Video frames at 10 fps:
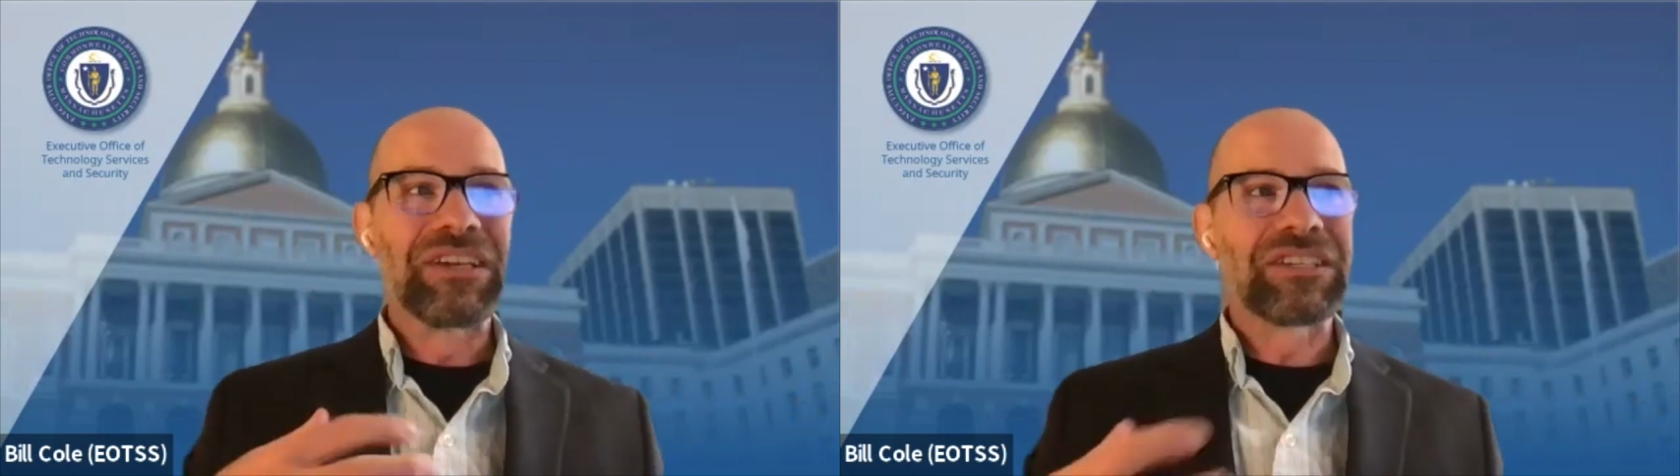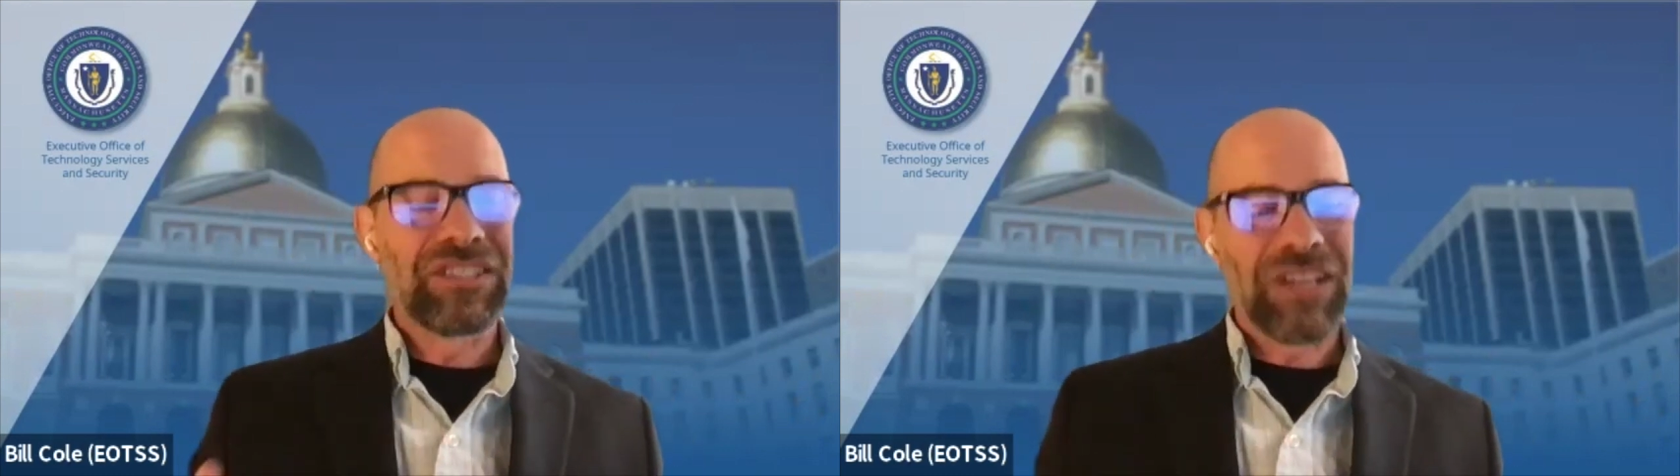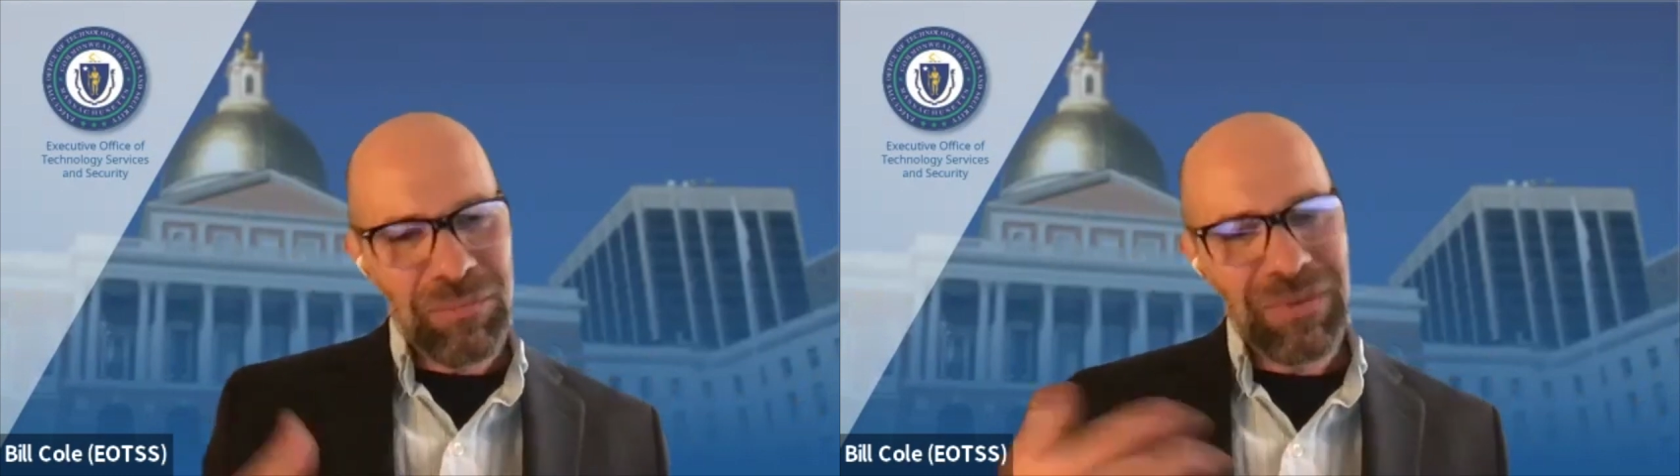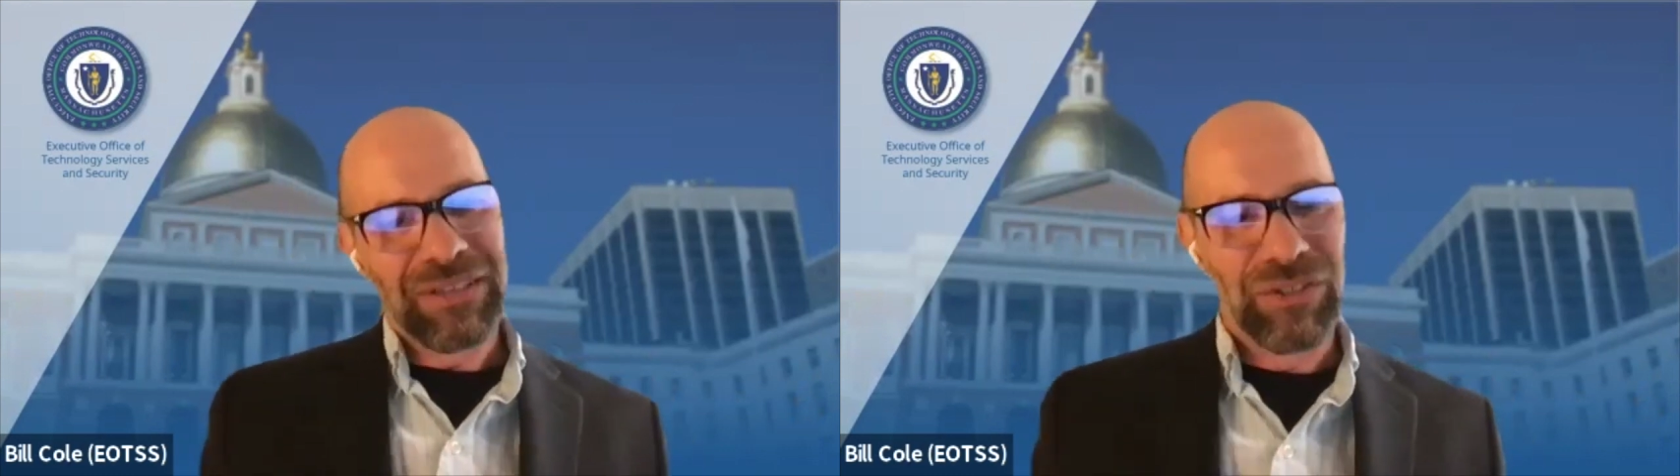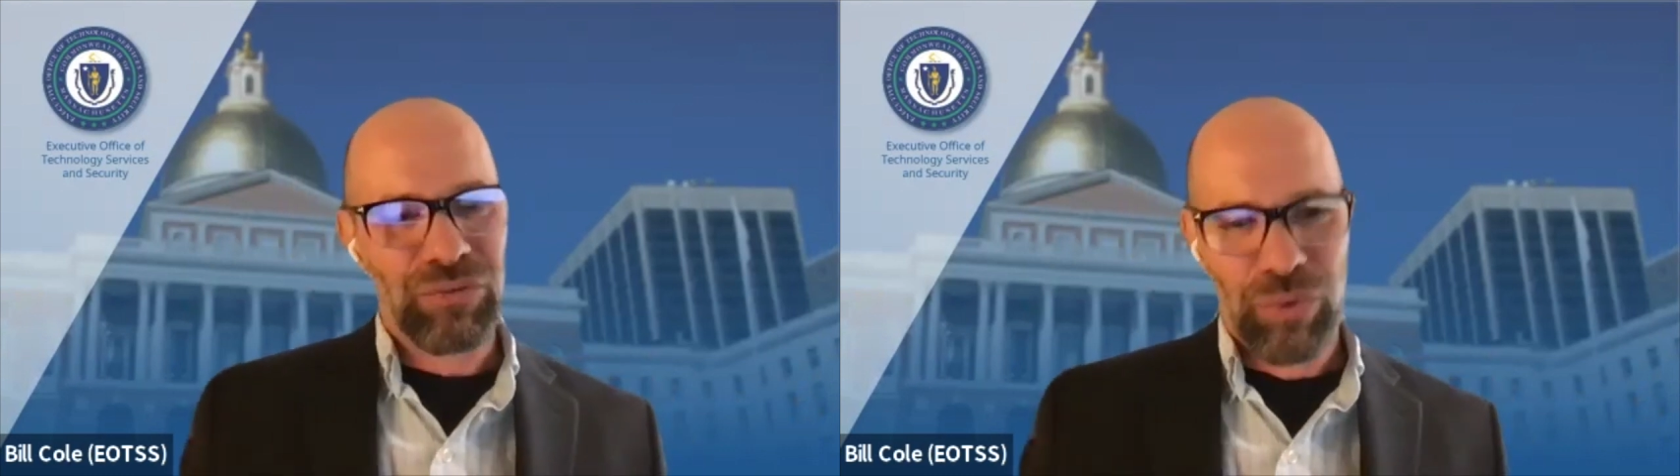
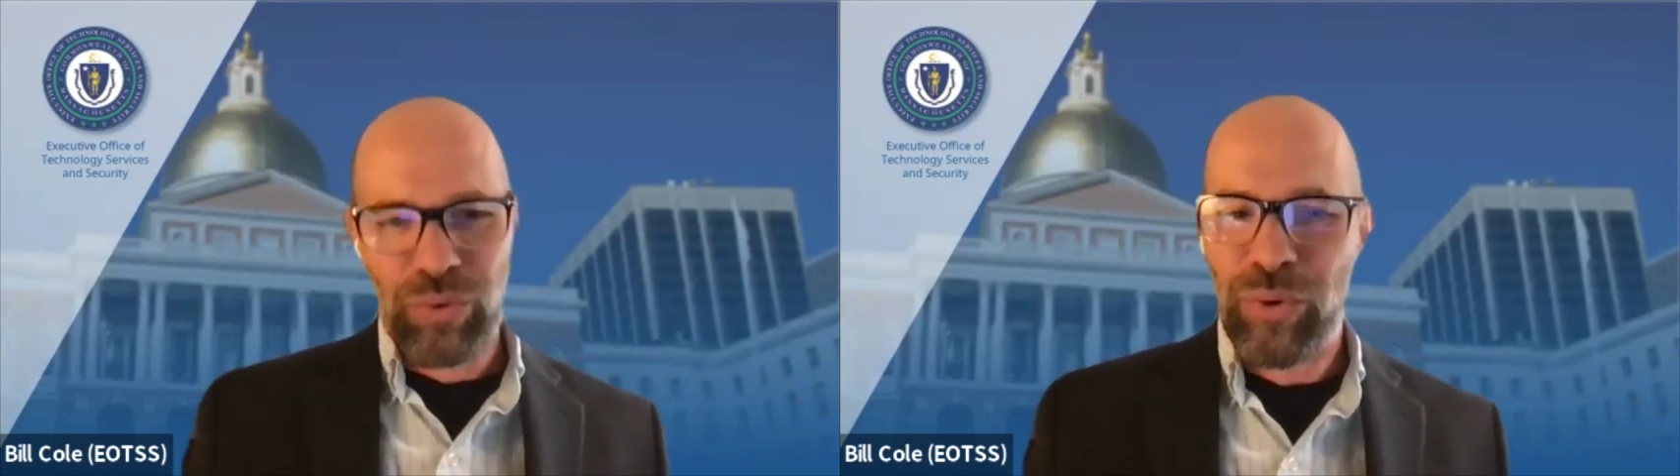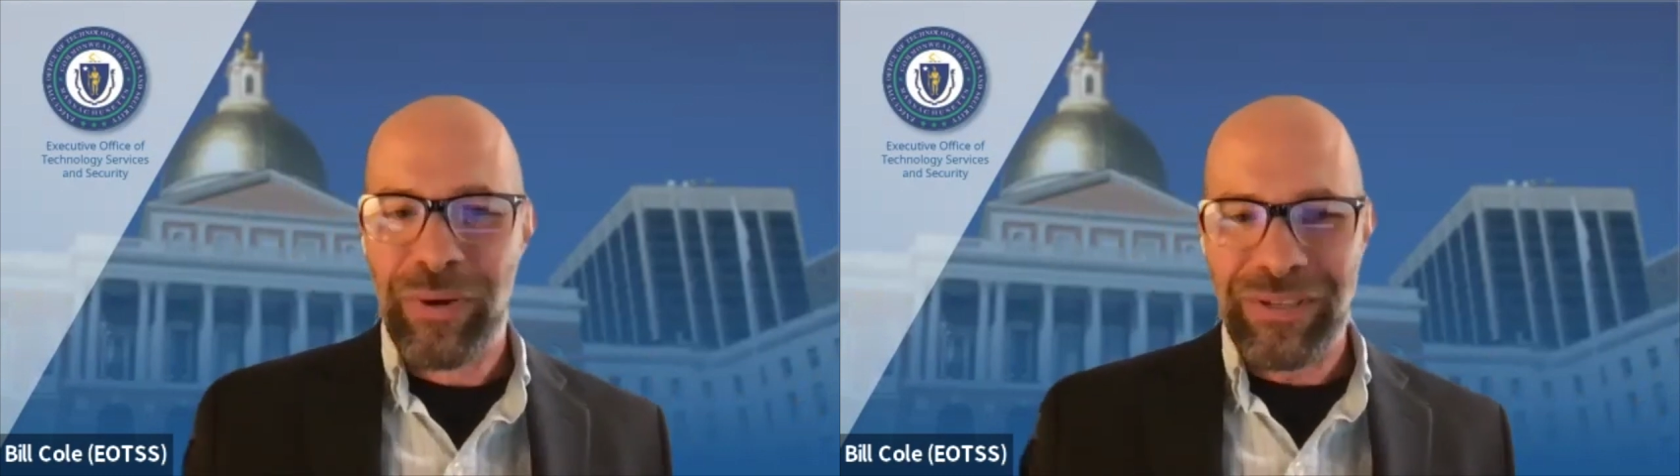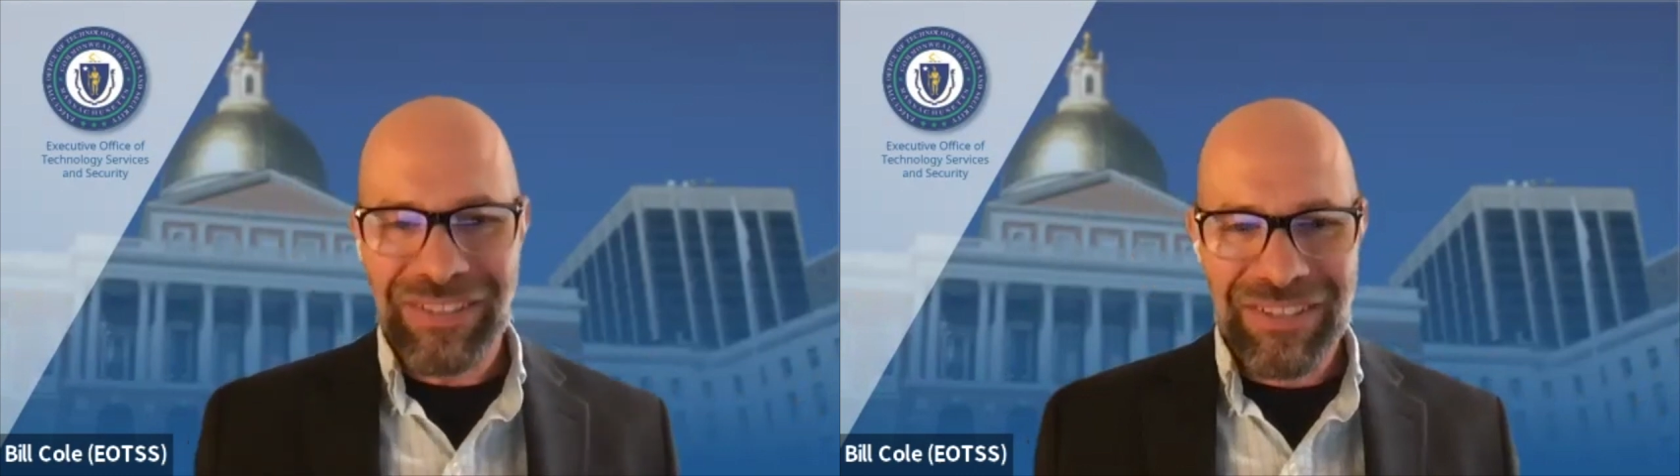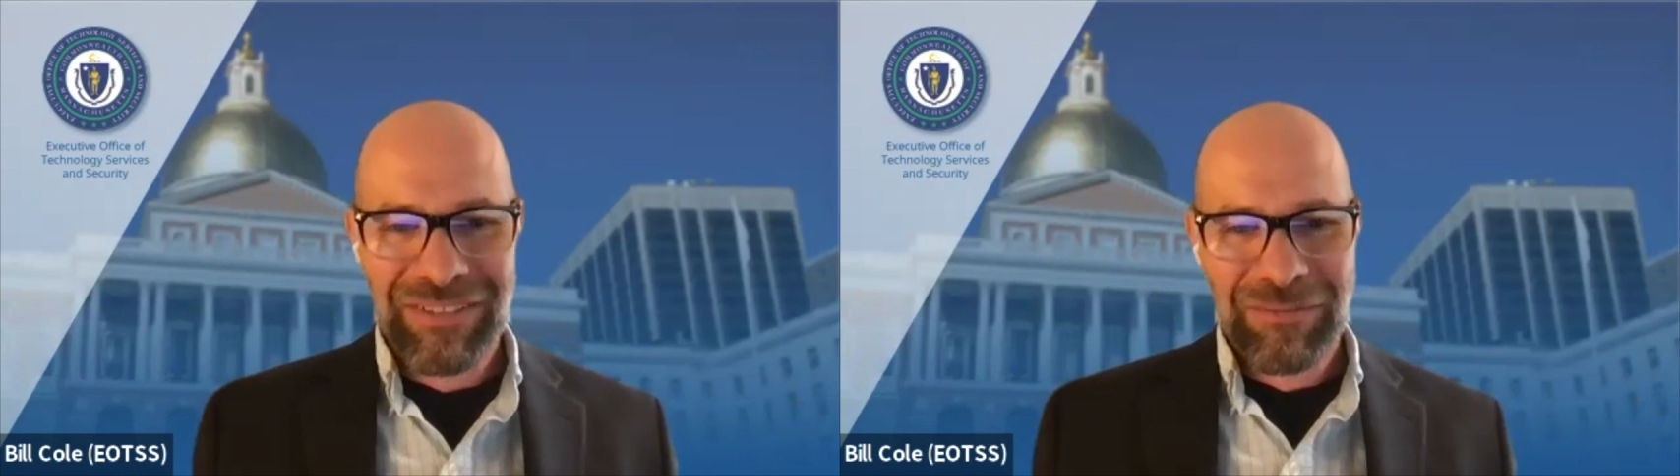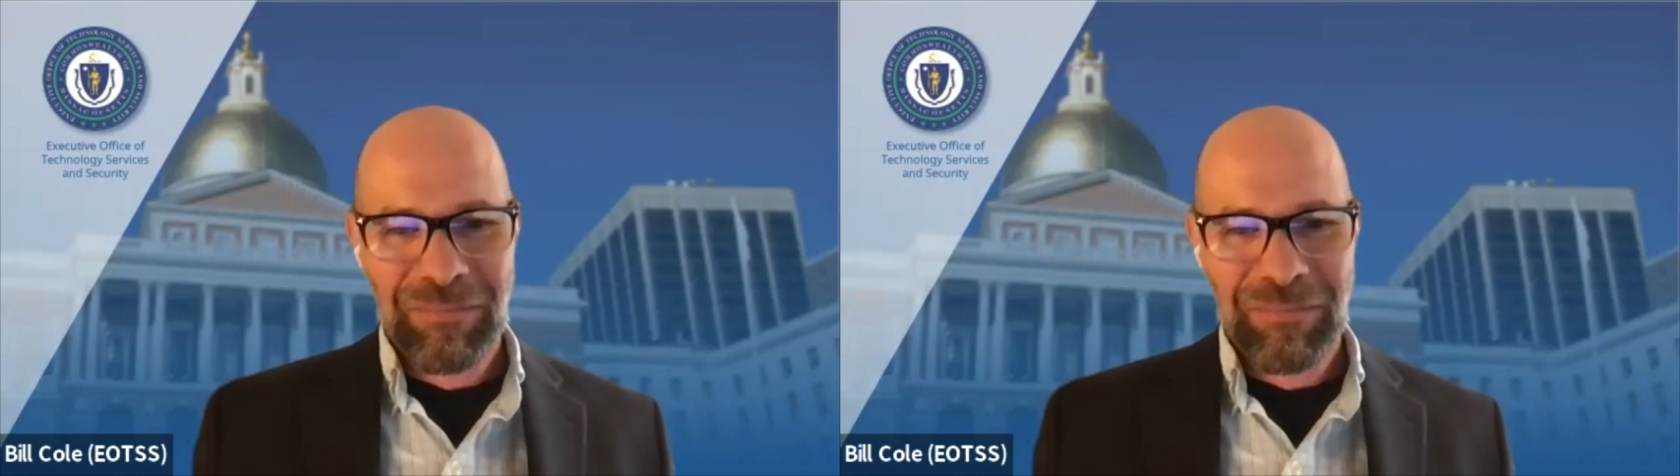excitement grew quickly.